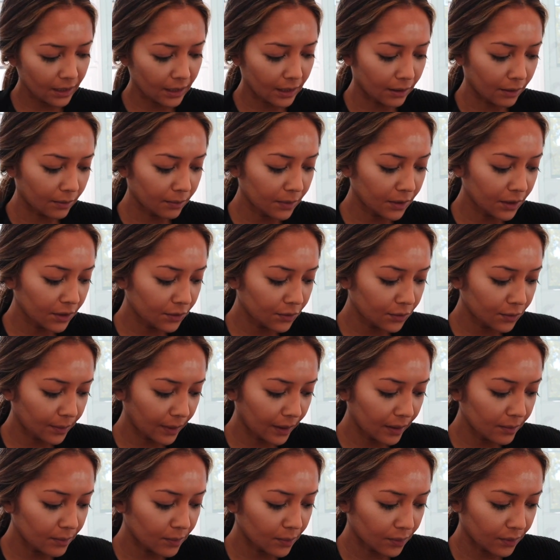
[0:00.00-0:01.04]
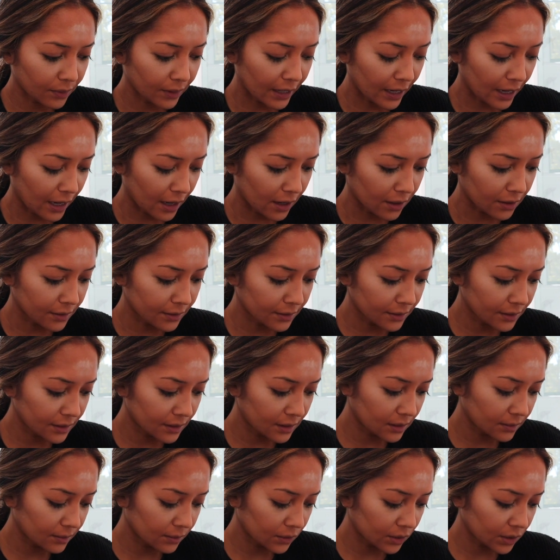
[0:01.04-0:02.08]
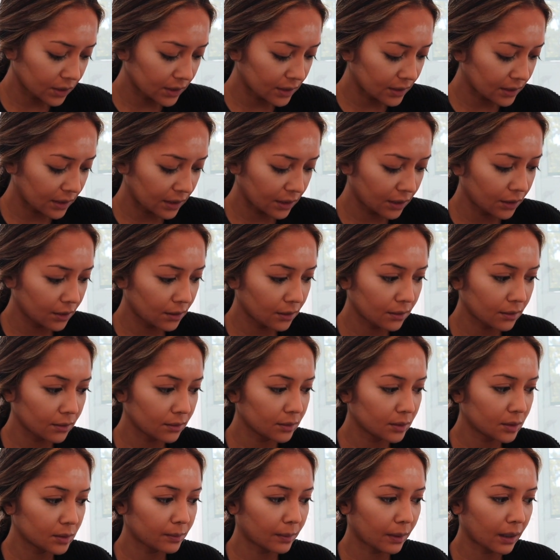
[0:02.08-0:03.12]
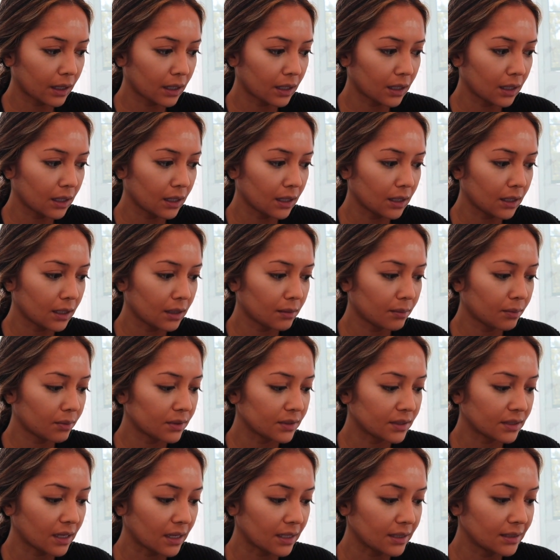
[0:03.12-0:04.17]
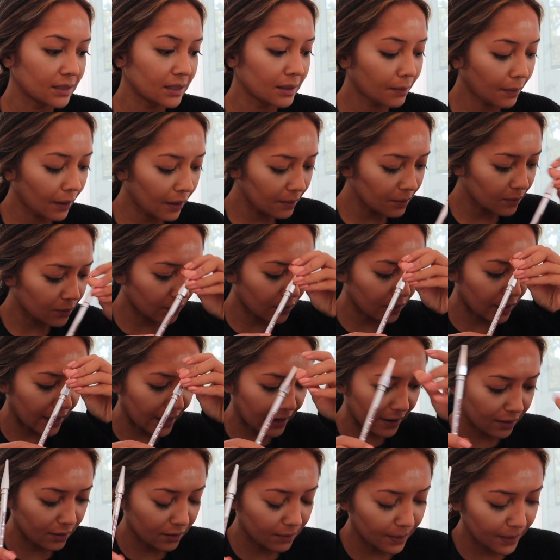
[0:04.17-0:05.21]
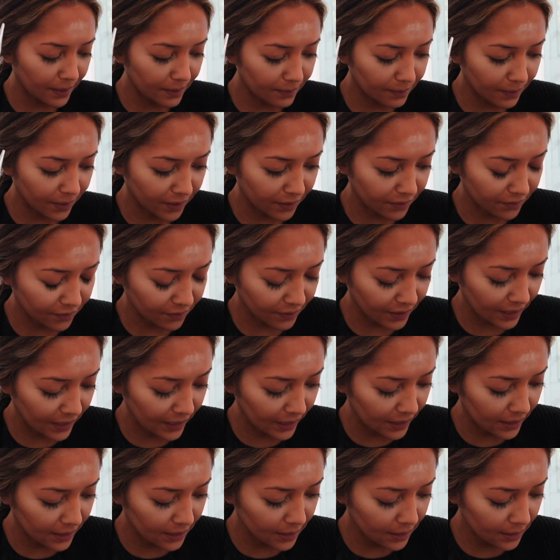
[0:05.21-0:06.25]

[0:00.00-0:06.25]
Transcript: now I'm gonna do my brows. I'm just gonna use my Precisely My Brow by Benefit.